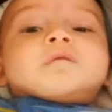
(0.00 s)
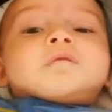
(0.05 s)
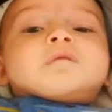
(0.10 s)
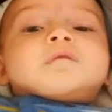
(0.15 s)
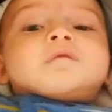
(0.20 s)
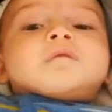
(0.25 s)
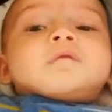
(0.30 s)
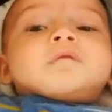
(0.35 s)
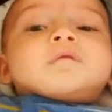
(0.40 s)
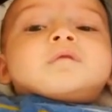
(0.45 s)

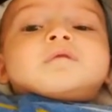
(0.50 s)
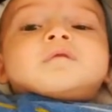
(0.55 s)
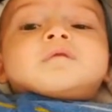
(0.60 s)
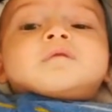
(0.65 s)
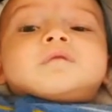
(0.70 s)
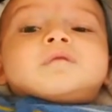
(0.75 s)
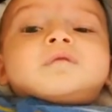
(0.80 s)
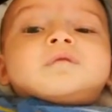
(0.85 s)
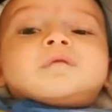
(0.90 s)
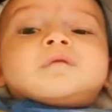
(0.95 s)

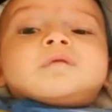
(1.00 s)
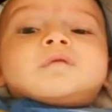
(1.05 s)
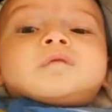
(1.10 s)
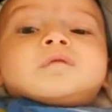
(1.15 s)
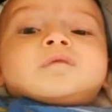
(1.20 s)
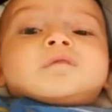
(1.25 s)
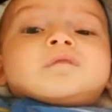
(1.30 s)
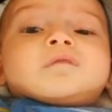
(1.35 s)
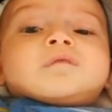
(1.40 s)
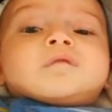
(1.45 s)

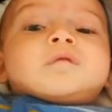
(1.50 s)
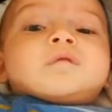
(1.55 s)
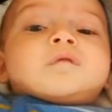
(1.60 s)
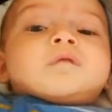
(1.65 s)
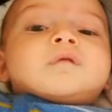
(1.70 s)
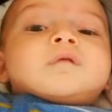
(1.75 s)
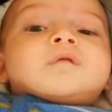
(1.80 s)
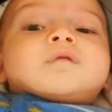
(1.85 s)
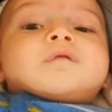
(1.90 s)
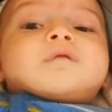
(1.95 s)

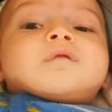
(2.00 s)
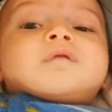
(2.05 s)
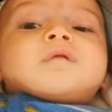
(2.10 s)
(silence)